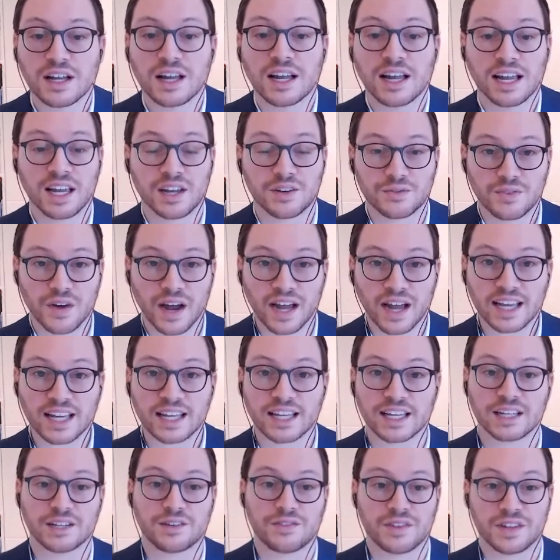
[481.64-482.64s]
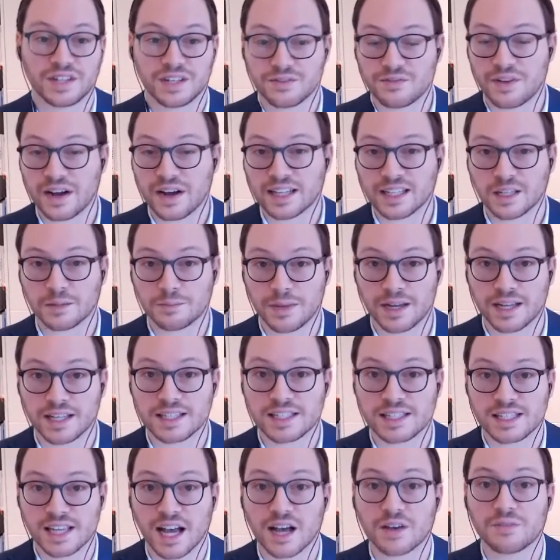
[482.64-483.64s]
invited the
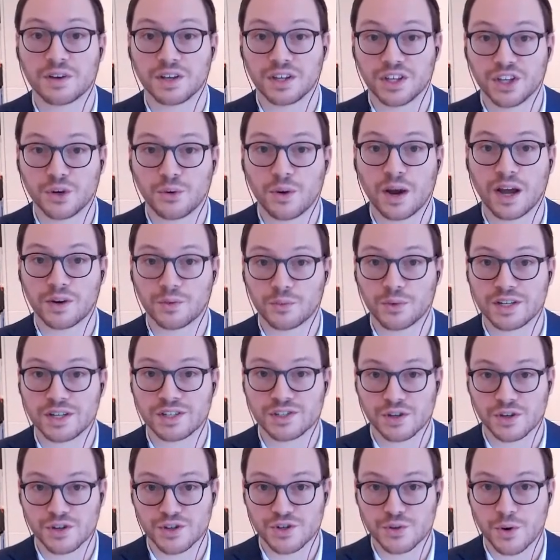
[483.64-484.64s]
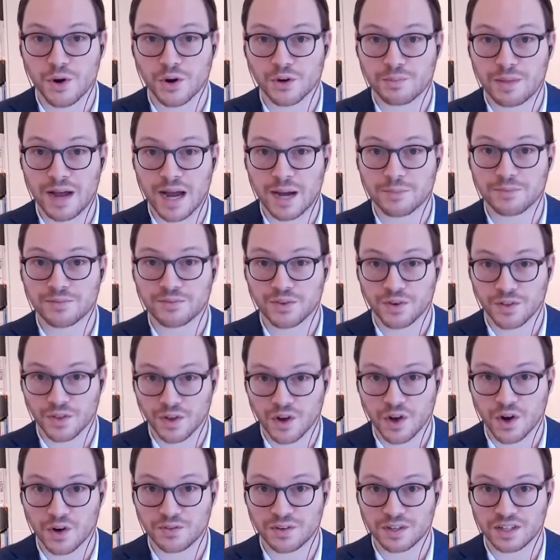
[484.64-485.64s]
development of a UN research roadmap for the
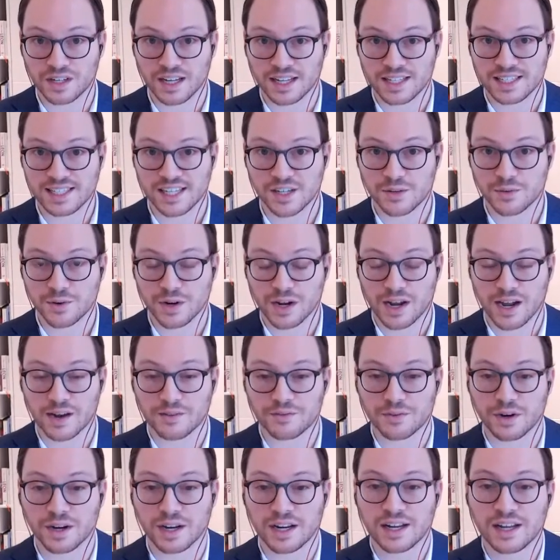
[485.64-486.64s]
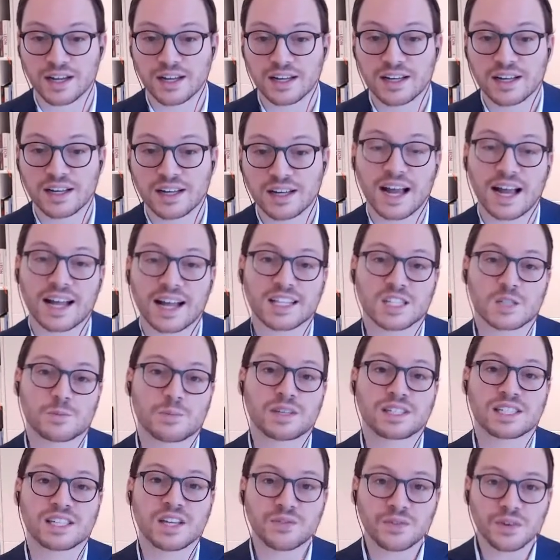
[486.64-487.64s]
COVID-19 recovery. And
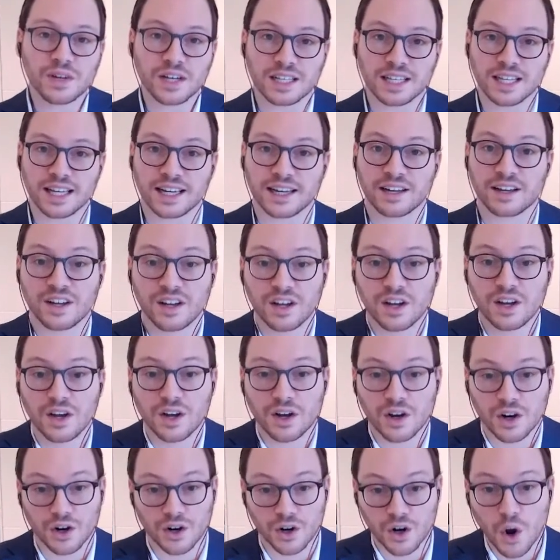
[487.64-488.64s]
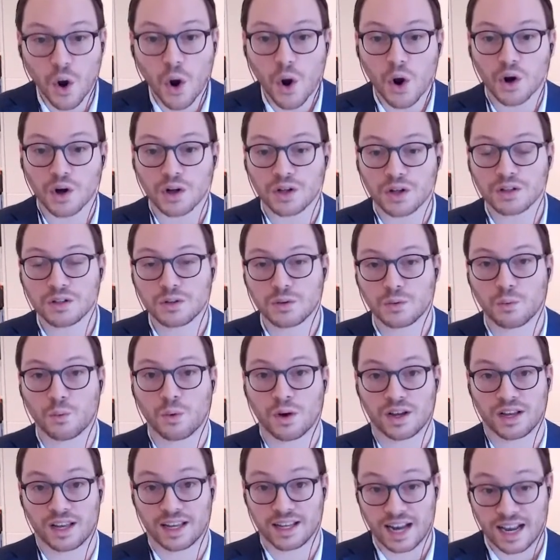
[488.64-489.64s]
specifically, her goal,
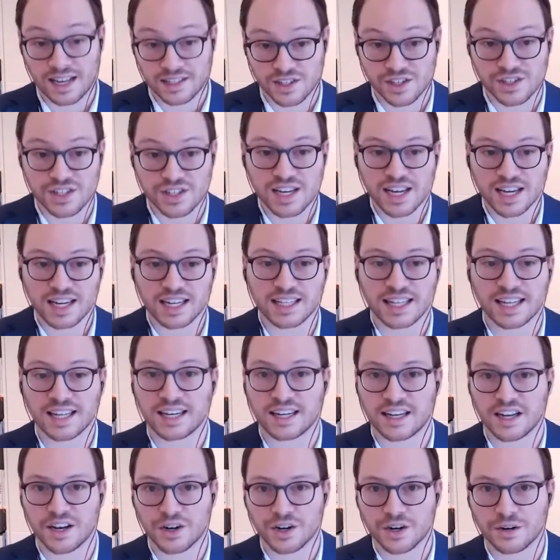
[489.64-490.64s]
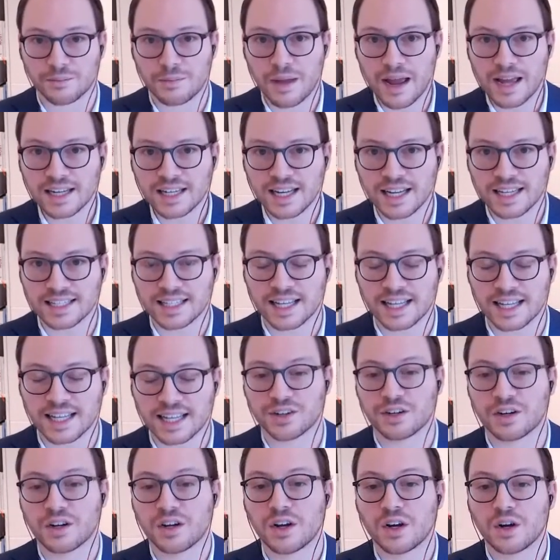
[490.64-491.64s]
as articulated in her mandate
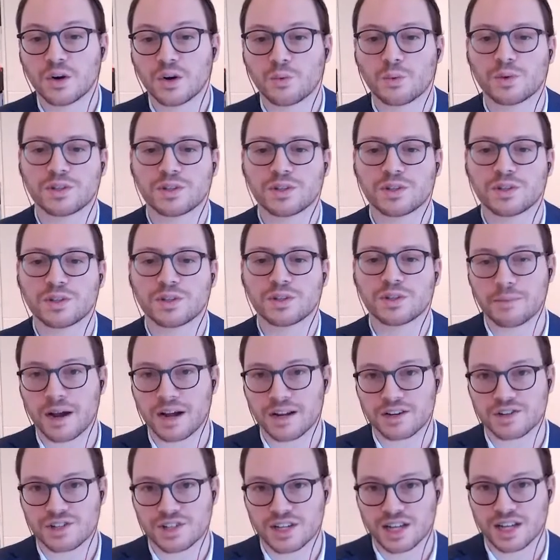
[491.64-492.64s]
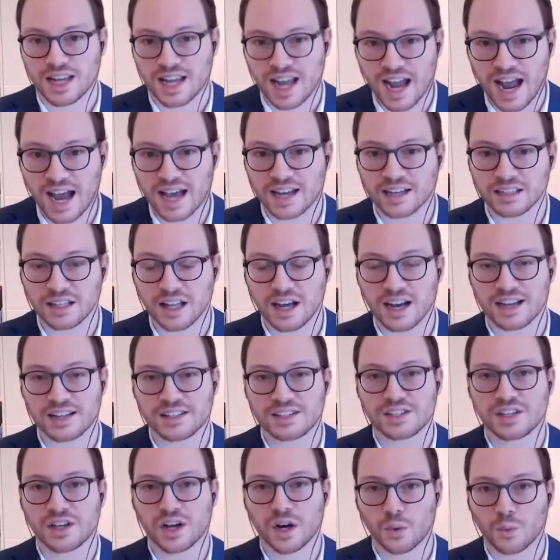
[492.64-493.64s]
letter, was very much to
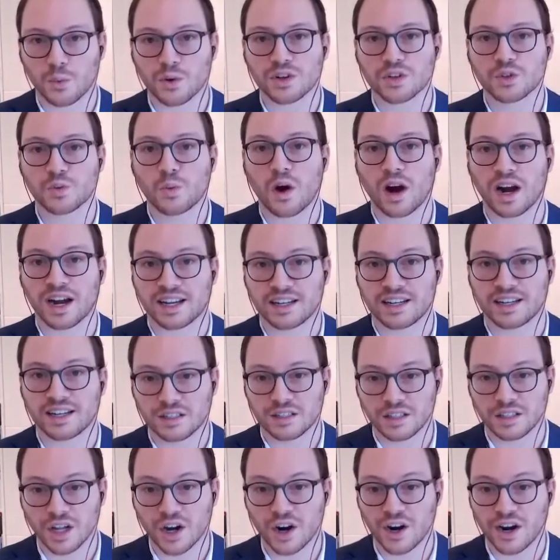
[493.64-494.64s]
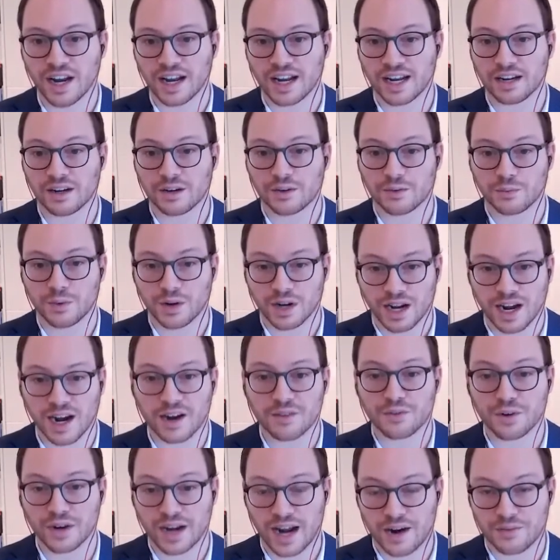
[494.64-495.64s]
catalyze a worldwide learning
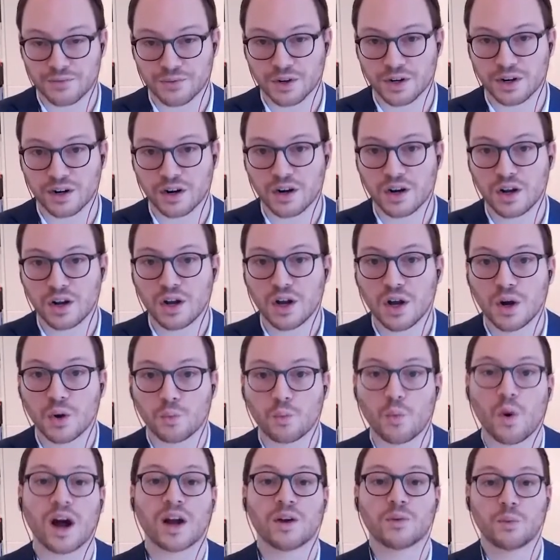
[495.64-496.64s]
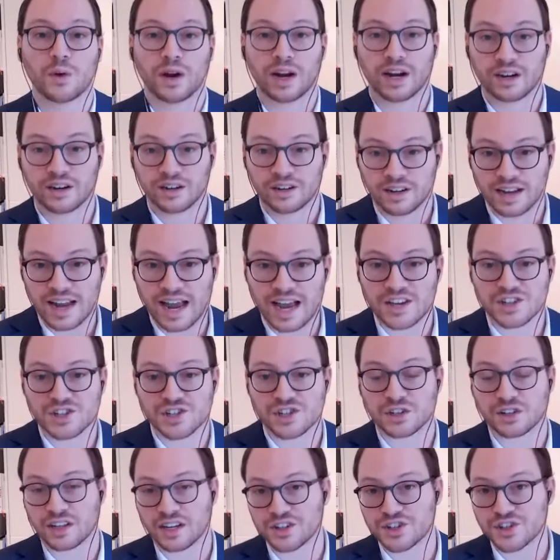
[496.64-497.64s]
recovery effort, one where
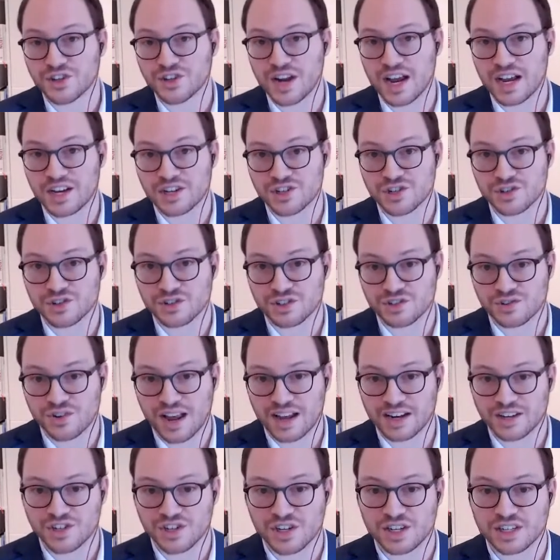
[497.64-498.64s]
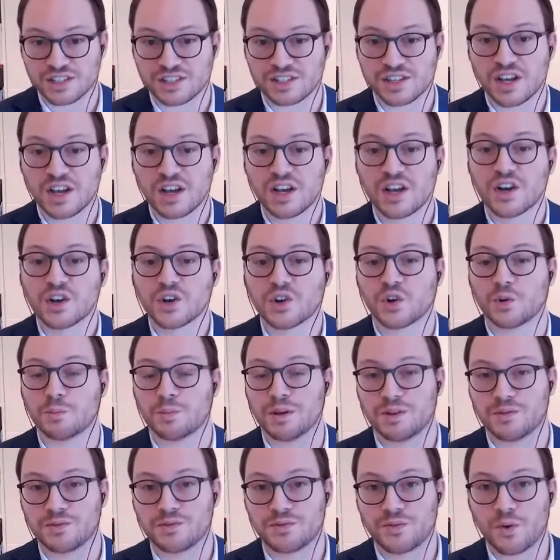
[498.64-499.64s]
national and international strategies could be
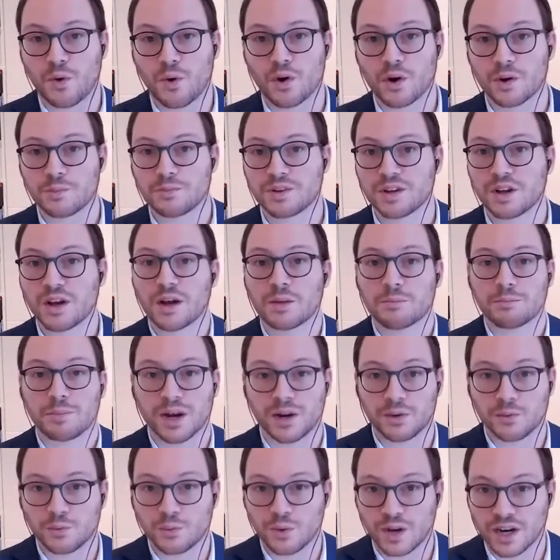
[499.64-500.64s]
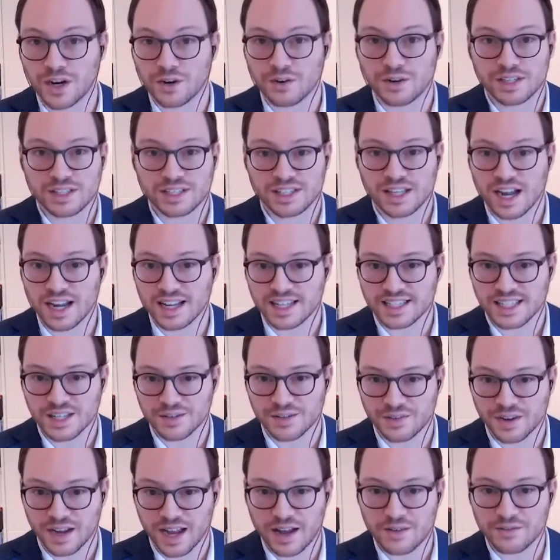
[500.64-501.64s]
informed by rigorous
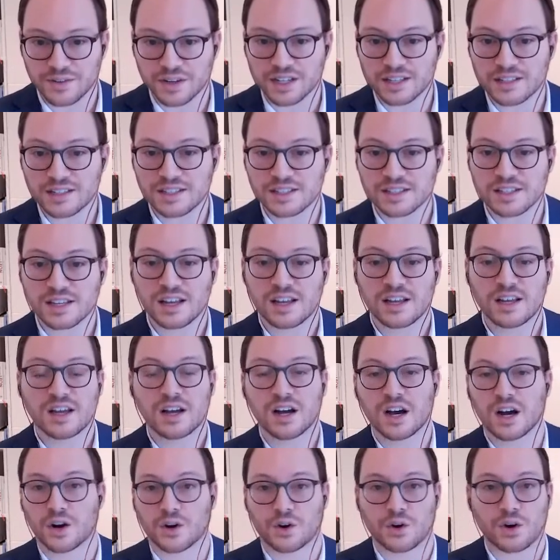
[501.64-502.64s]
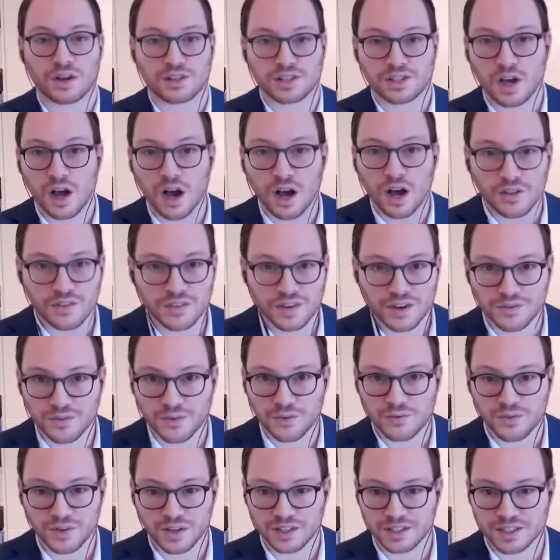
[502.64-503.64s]
scientific evidence across all the different
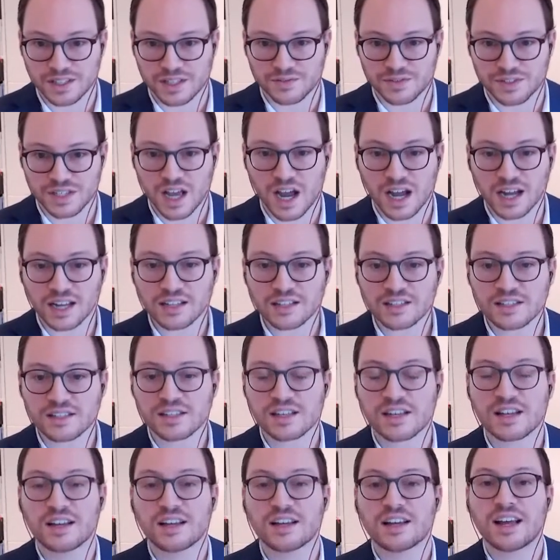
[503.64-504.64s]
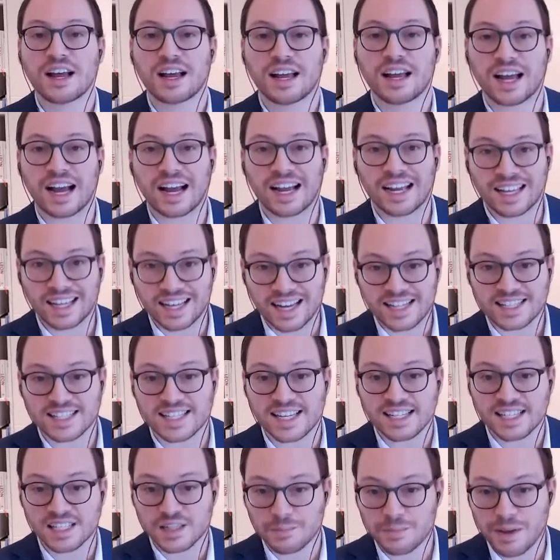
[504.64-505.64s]
fields of science in
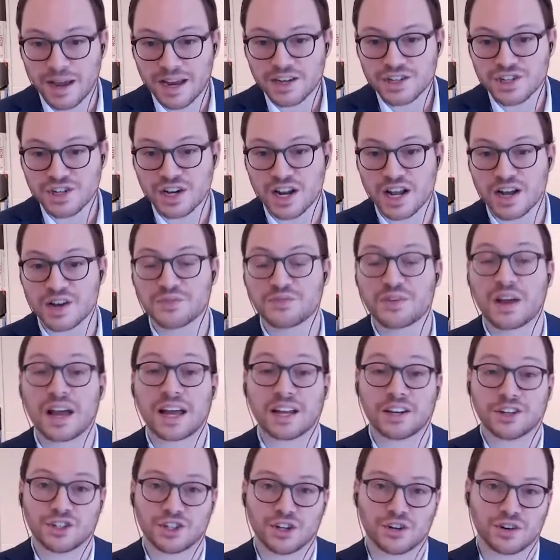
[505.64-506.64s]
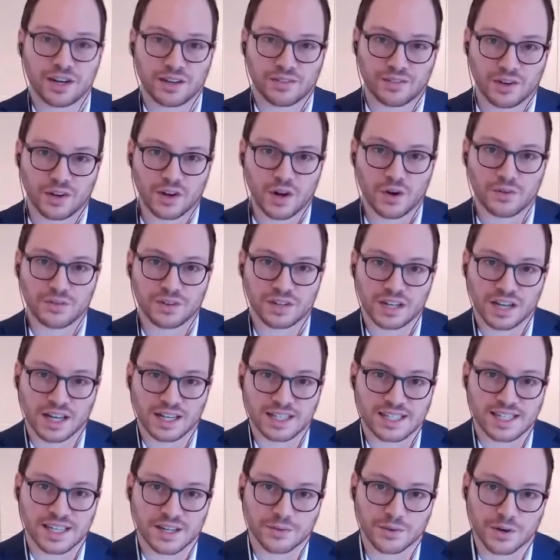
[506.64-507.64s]
anticipation of and during the
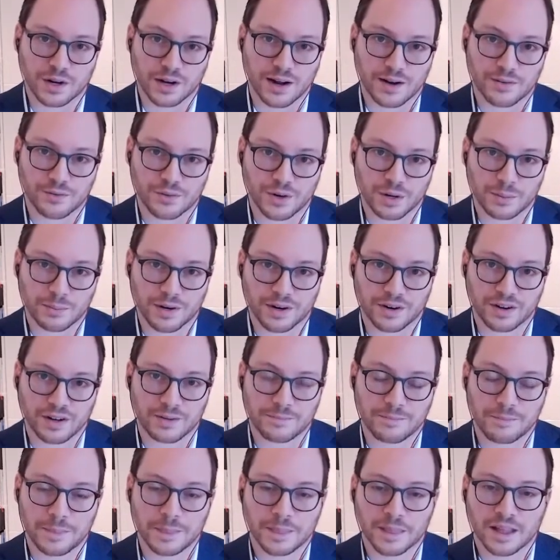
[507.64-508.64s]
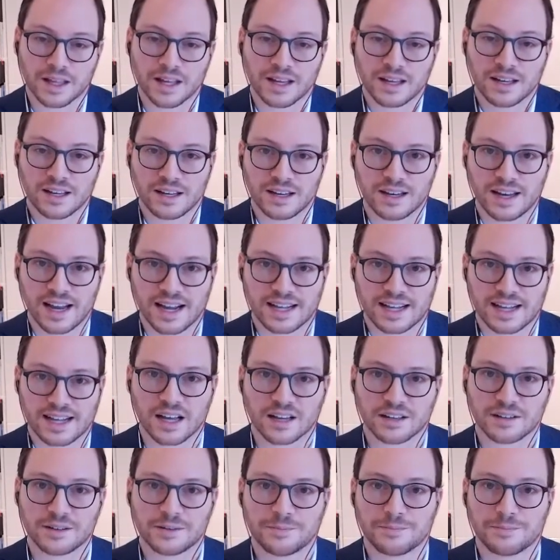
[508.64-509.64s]
COVID-19 recovery period. Next slide.